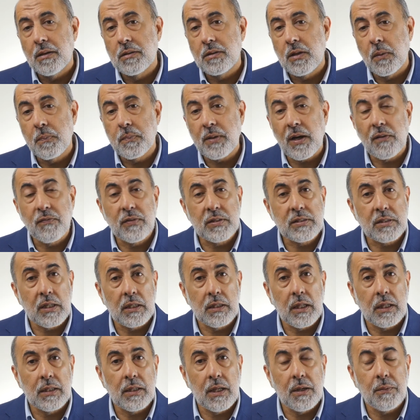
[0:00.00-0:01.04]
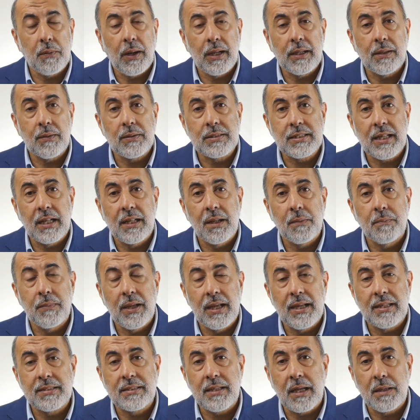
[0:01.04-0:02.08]
The Prophet sallallahu alaihi wasallam,
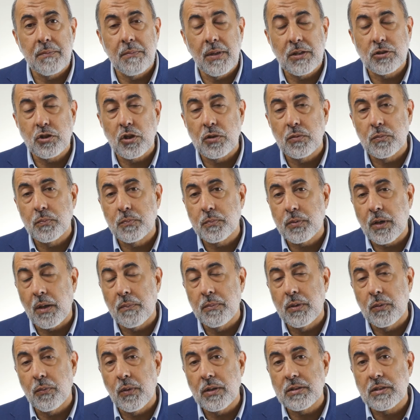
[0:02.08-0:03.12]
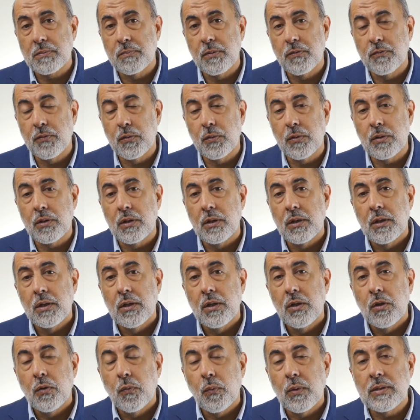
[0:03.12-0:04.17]
as I mentioned probably once before,
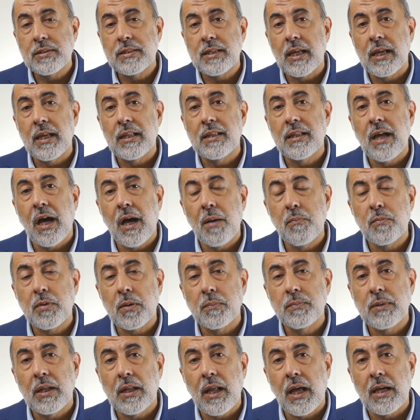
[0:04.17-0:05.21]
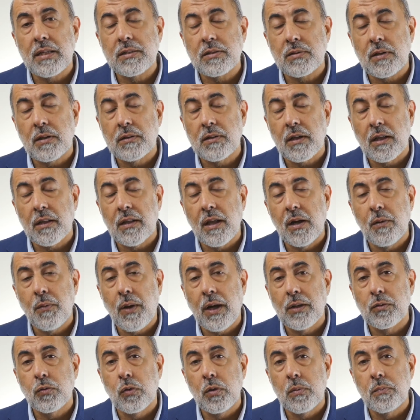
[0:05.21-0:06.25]
when Sayyidina Amr ibn al-As radiallahu anhu